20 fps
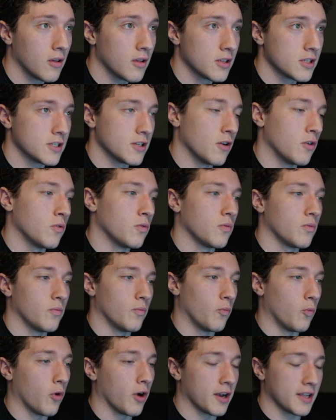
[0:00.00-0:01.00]
So
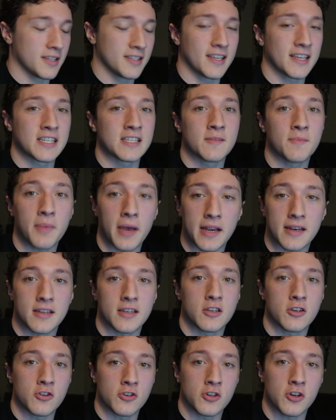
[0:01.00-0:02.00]
what is expected
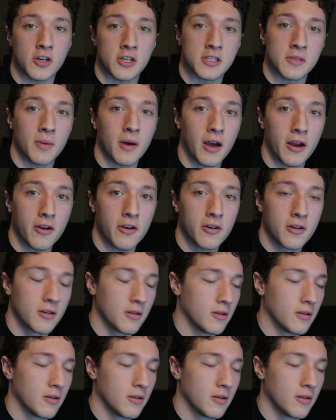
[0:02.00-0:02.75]
to transpire?